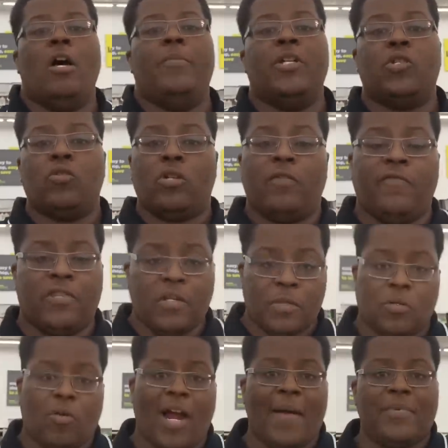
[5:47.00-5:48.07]
Be sure to
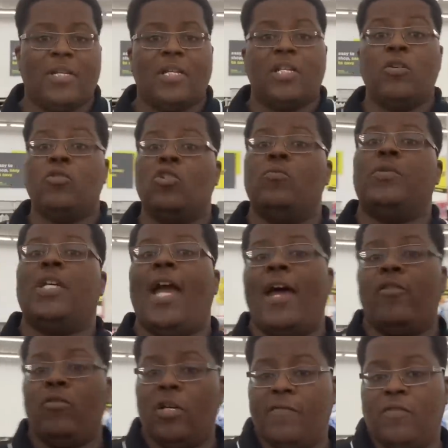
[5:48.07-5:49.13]
subscribe to the YouTube
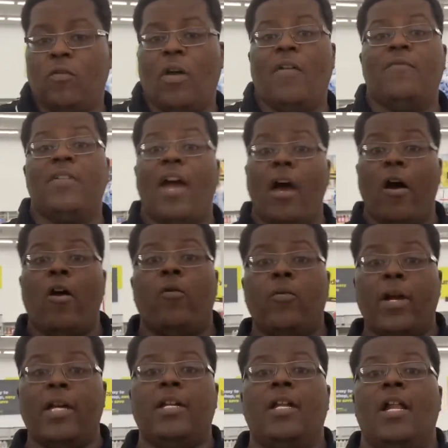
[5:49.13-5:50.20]
channel if you have not
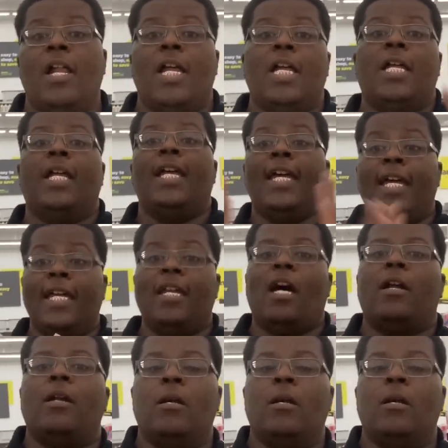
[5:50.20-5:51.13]
already. And